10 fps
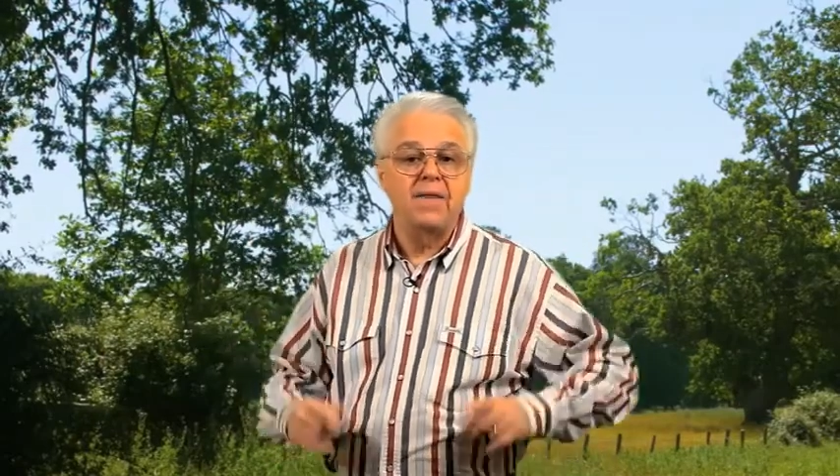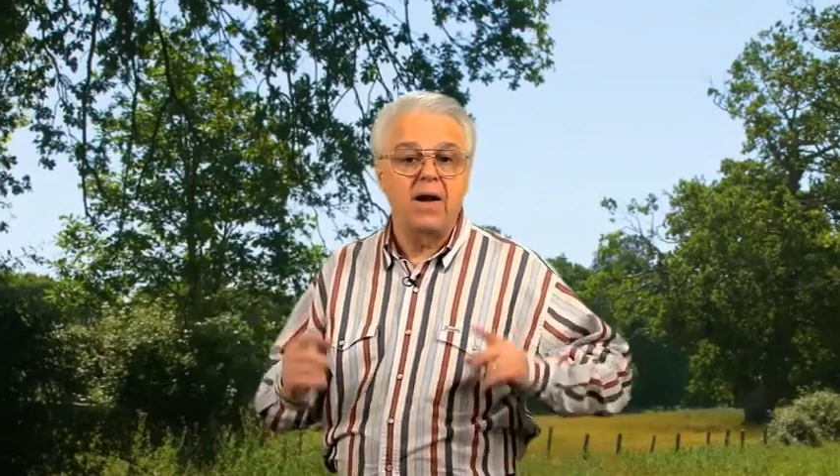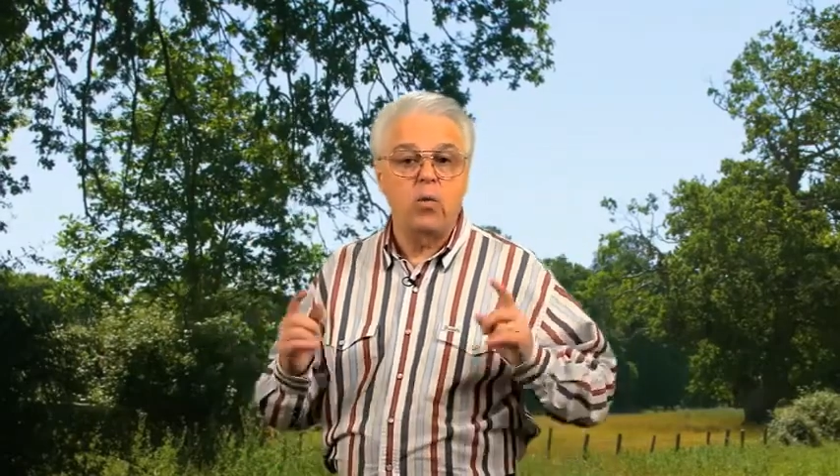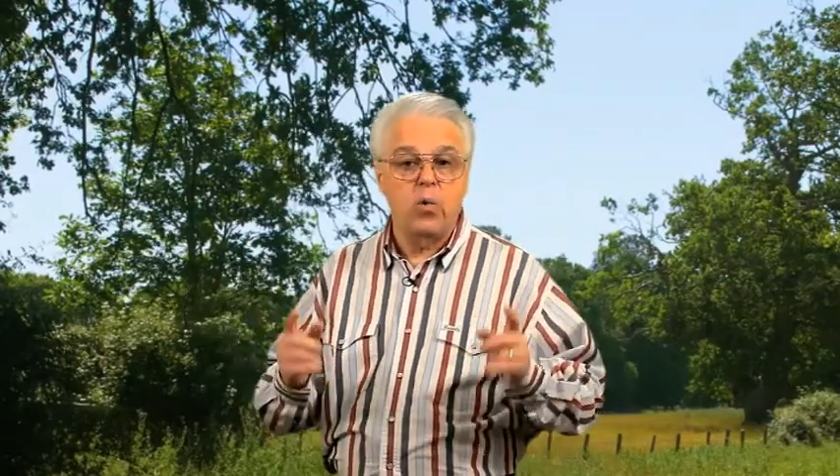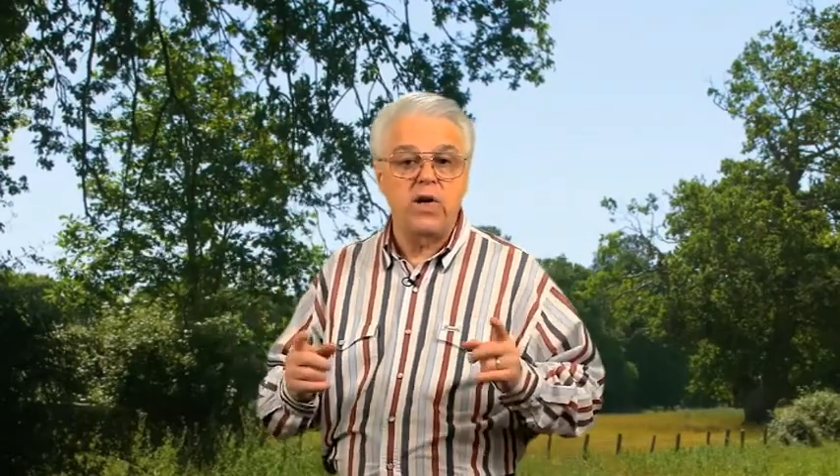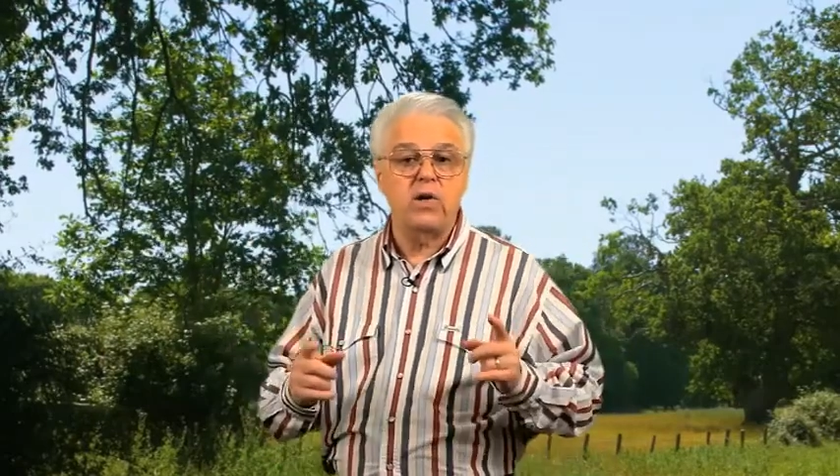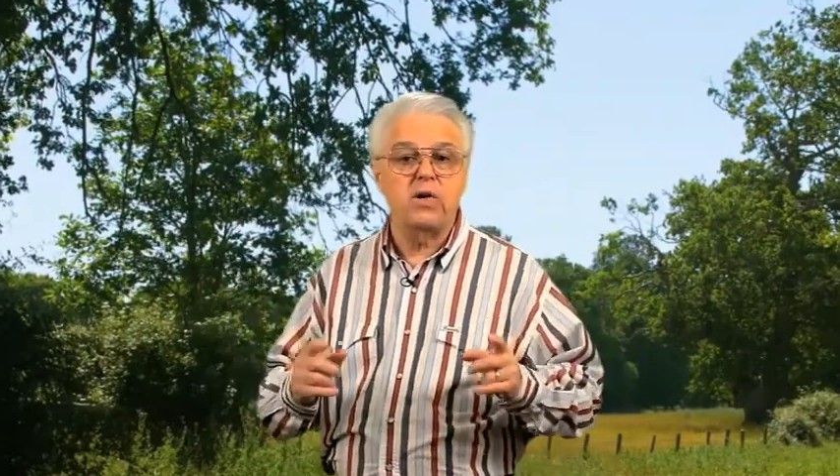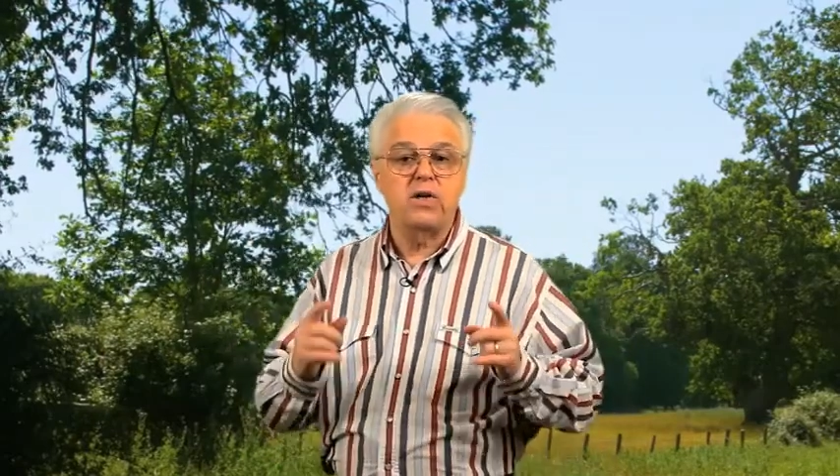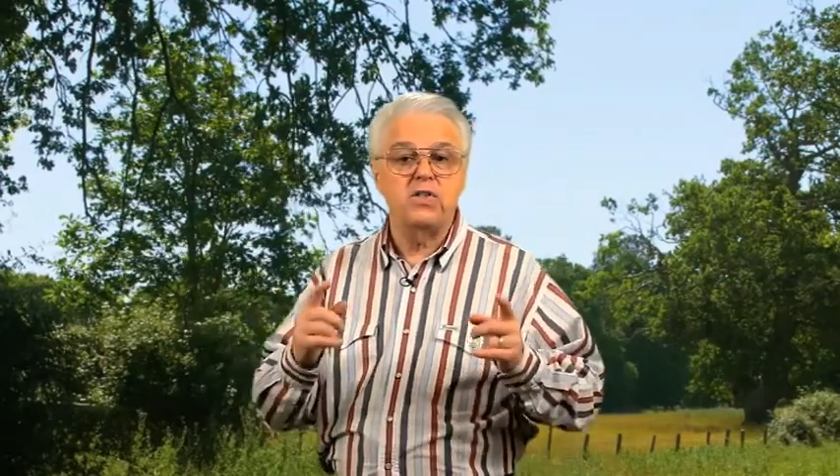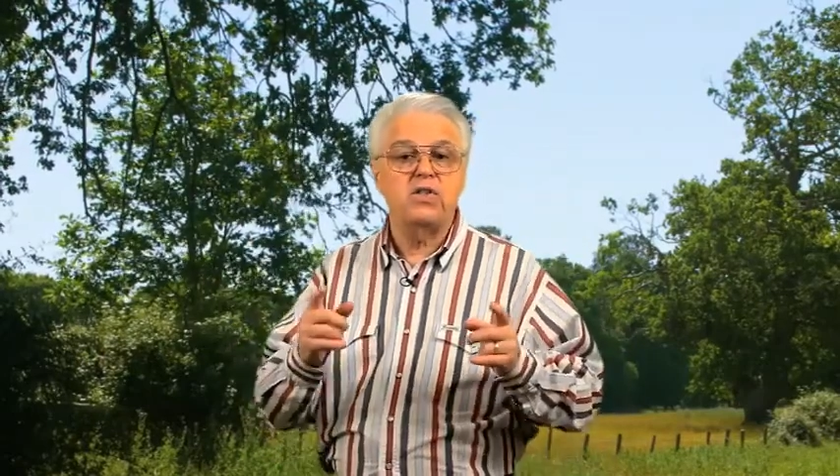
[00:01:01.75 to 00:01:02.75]
that we
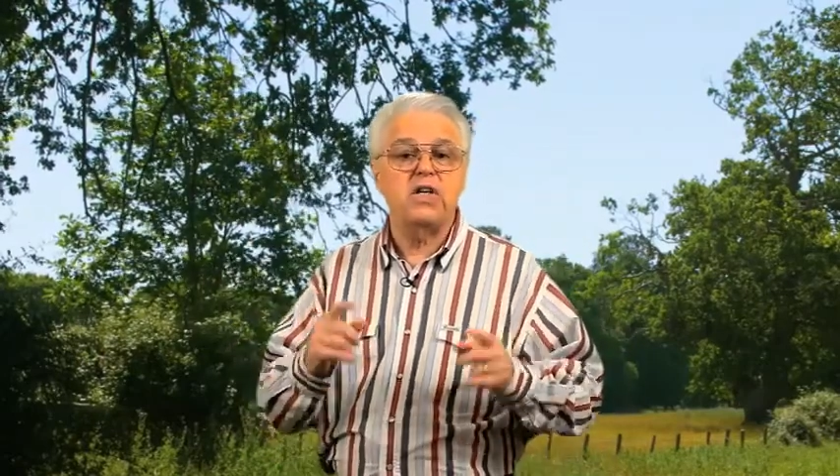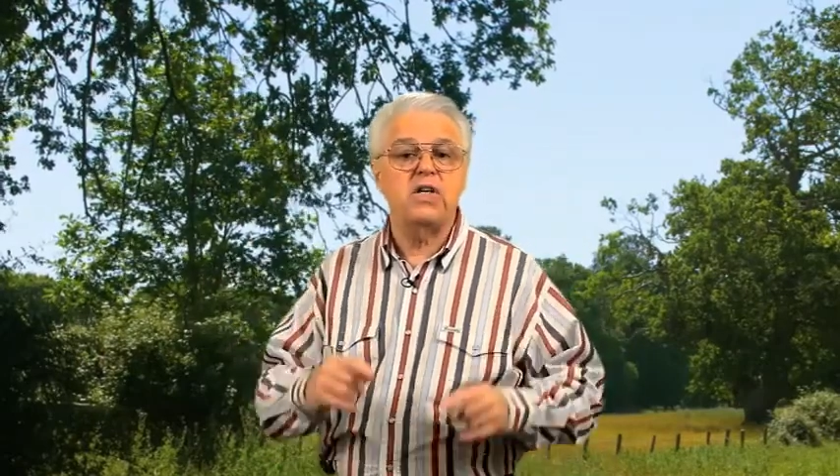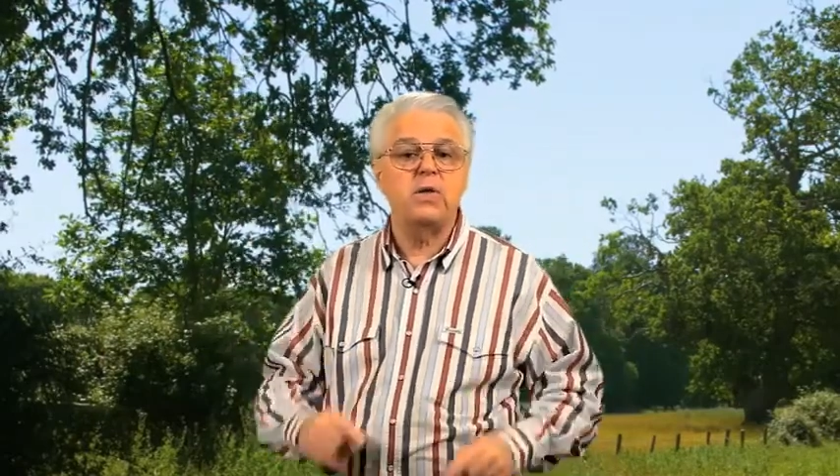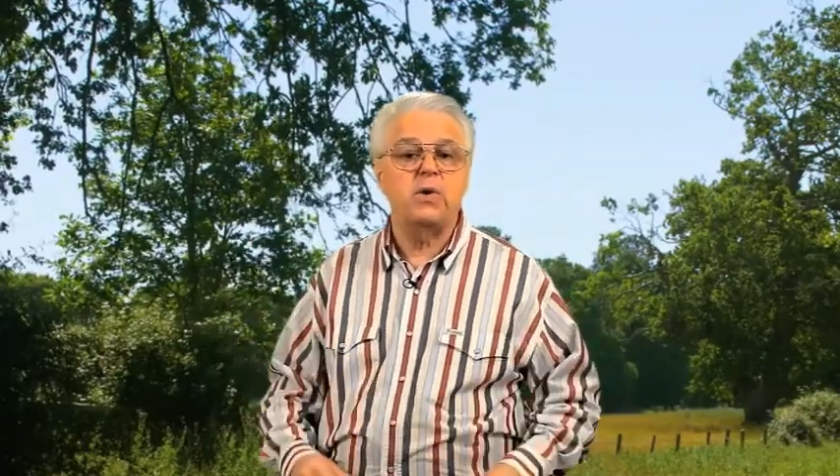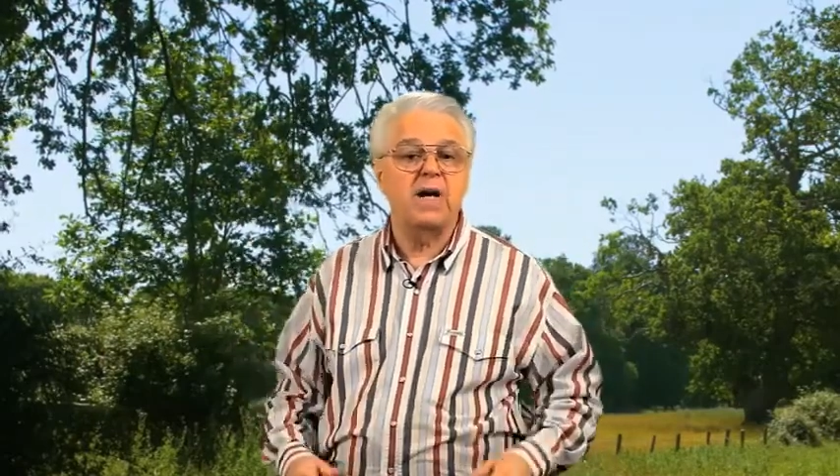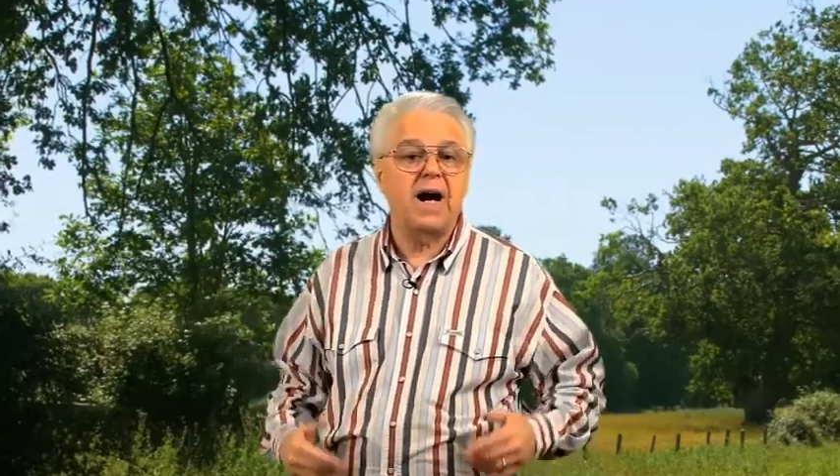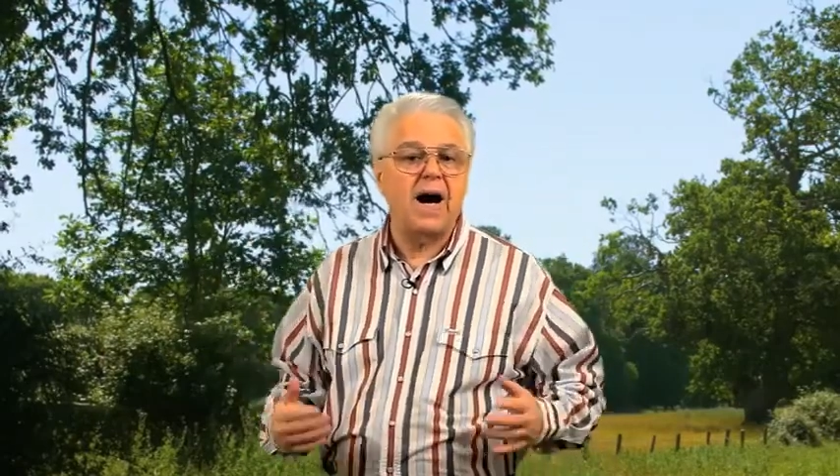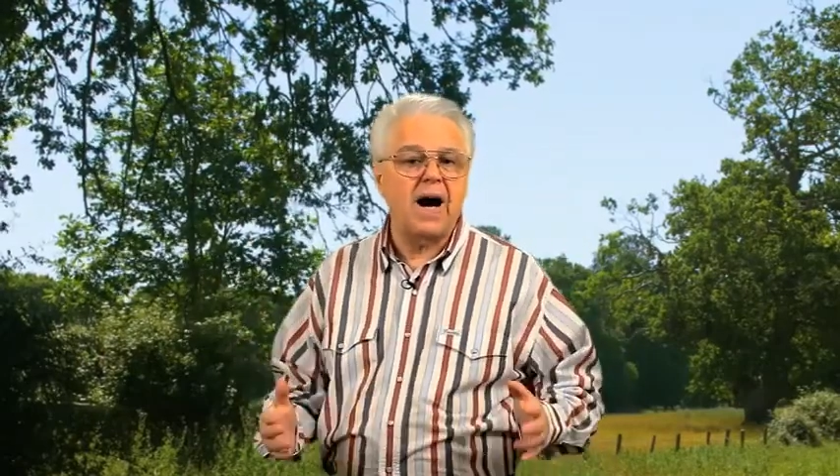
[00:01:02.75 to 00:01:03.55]
are continuing